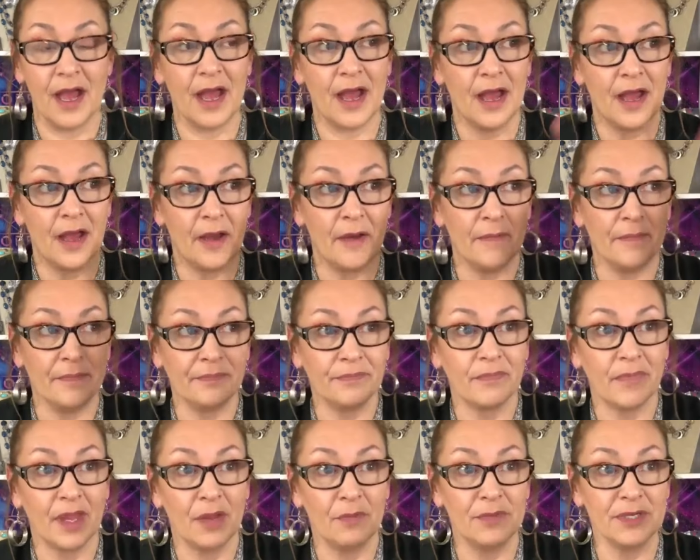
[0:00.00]
um,
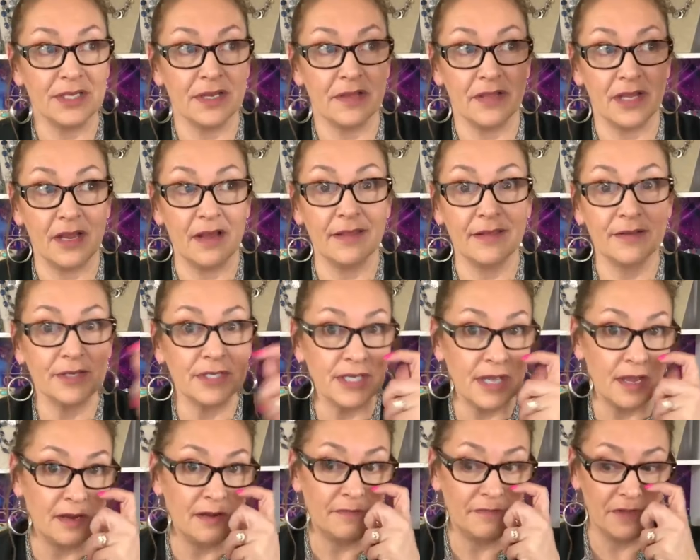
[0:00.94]
was on the other
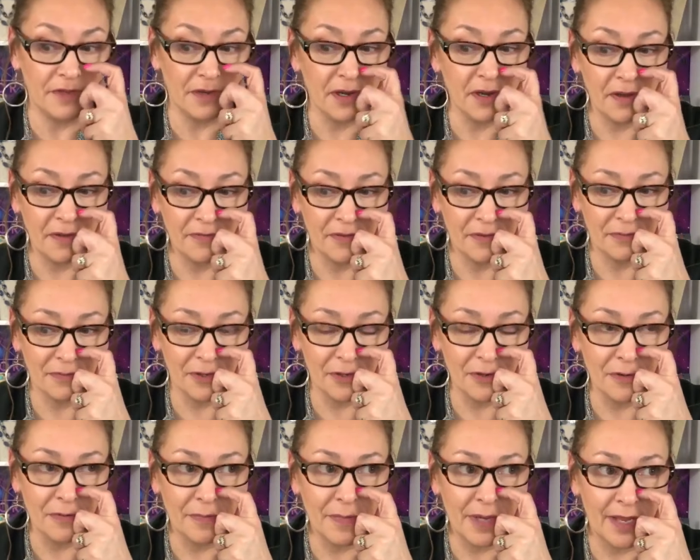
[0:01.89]
side of the, the
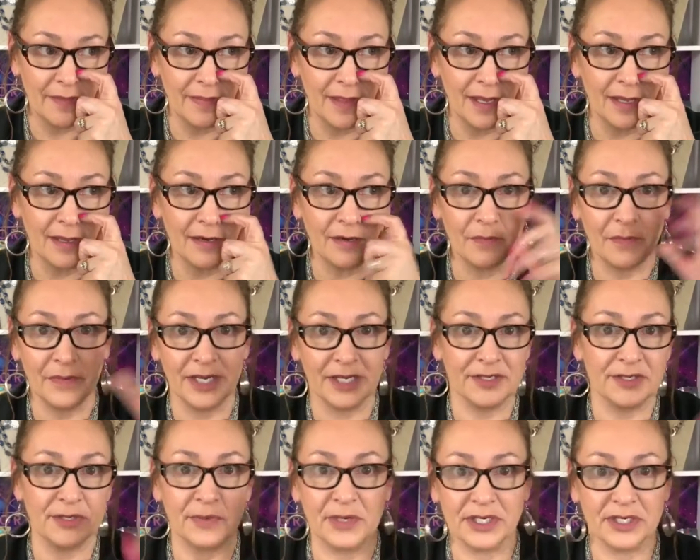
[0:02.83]
room and then we
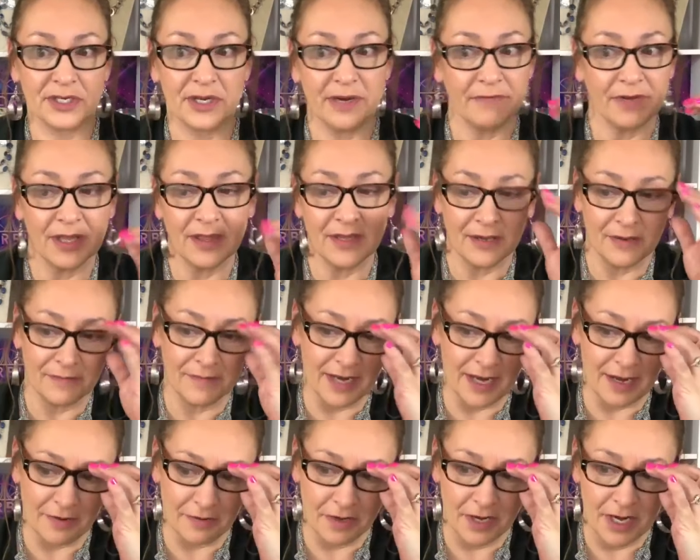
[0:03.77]
switched everything
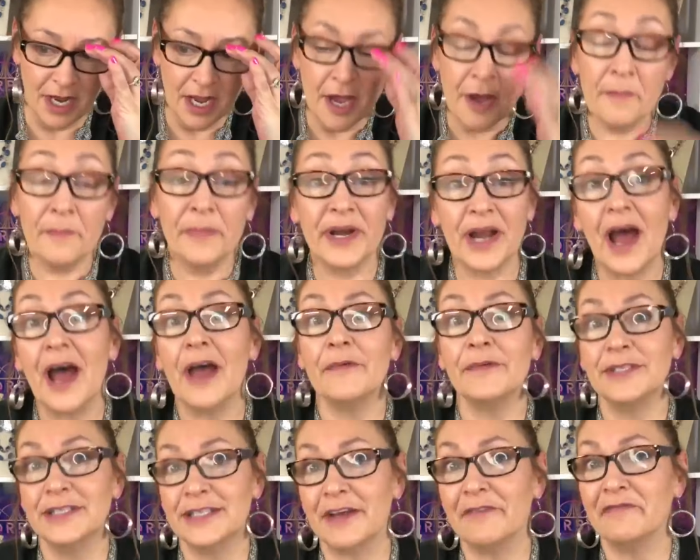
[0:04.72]
around. But I
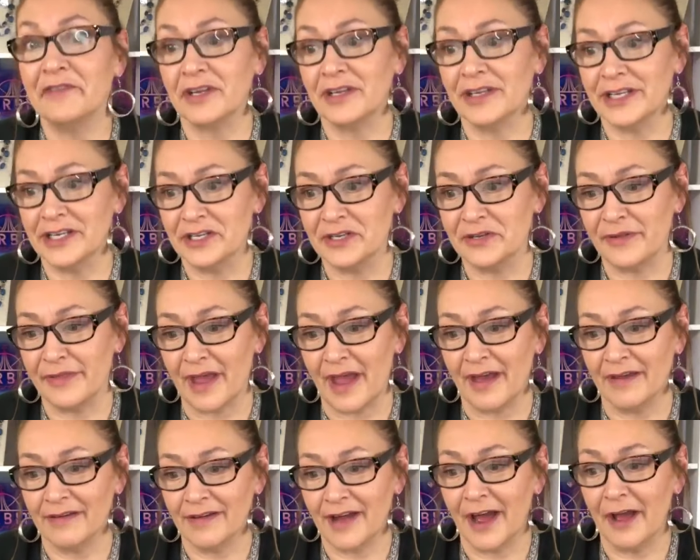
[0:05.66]
will definitely do
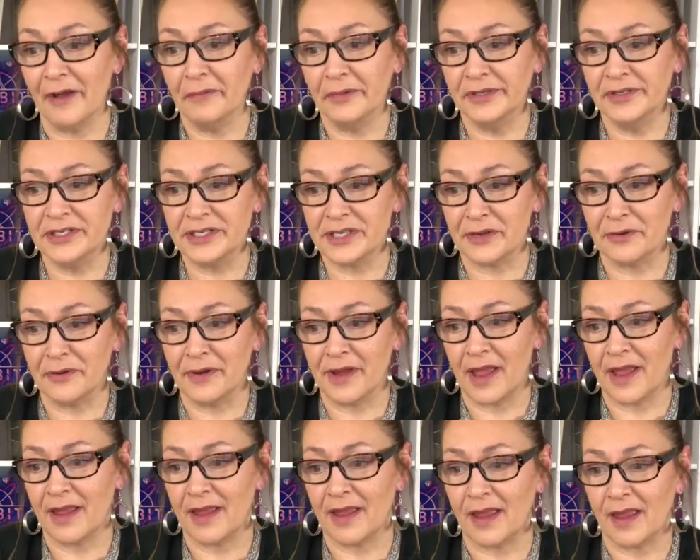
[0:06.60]
that. I will do
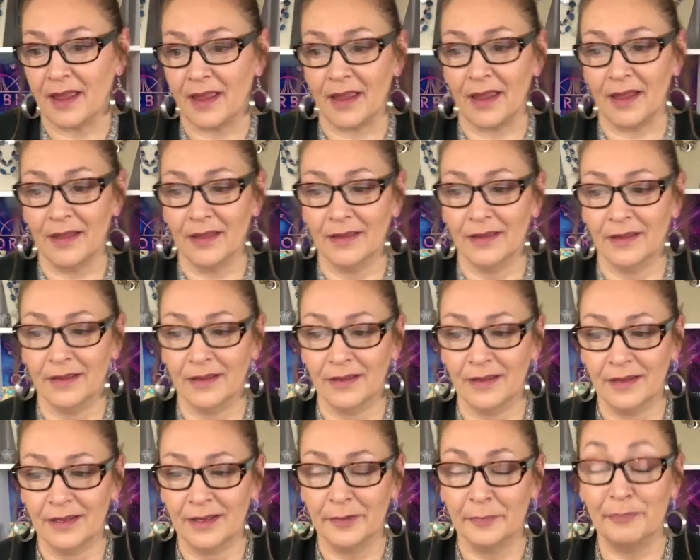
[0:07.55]
a
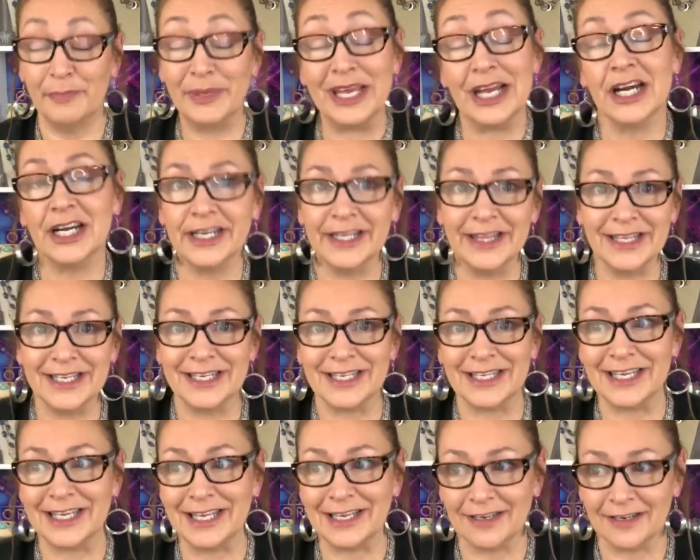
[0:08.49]
behind the
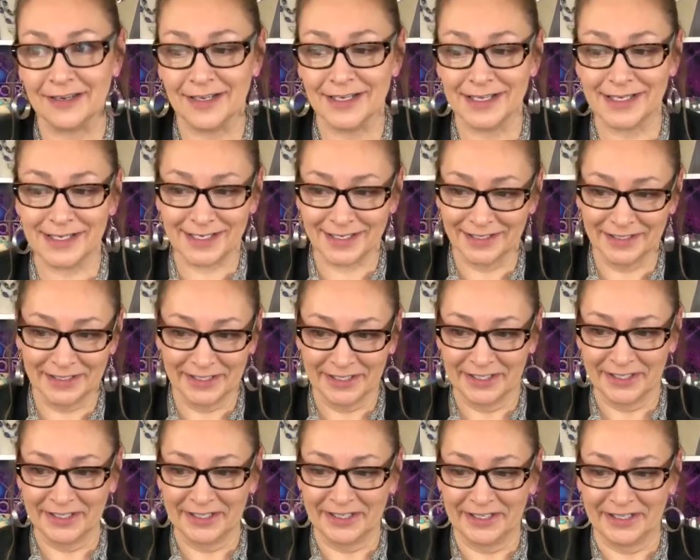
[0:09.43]
scenes
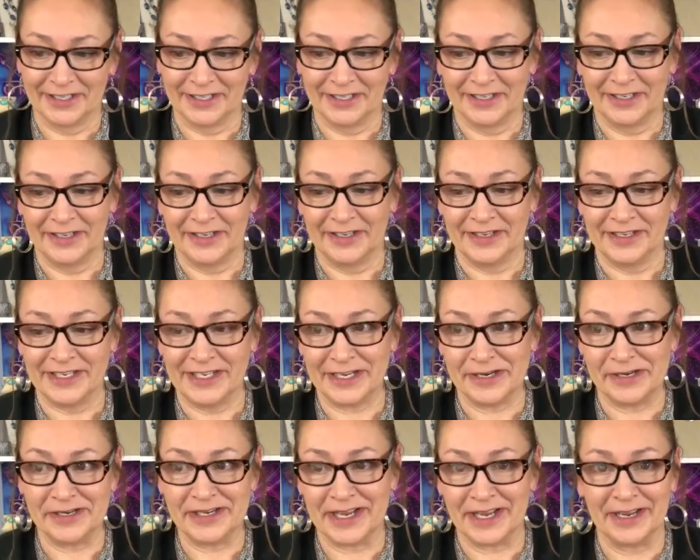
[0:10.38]

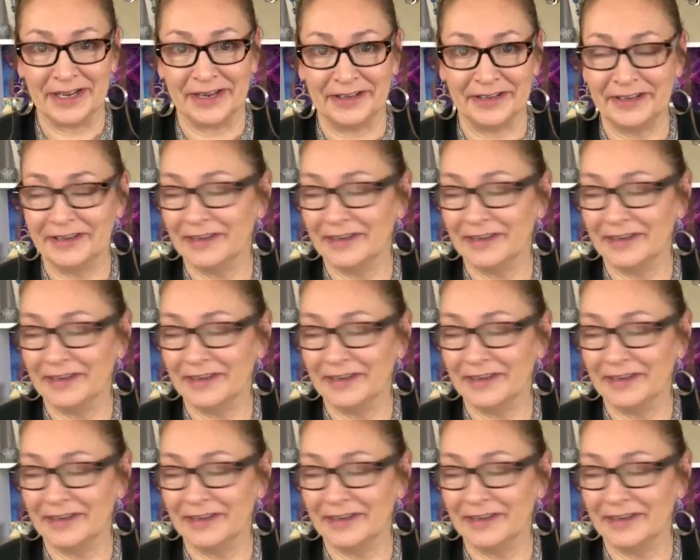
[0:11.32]
detail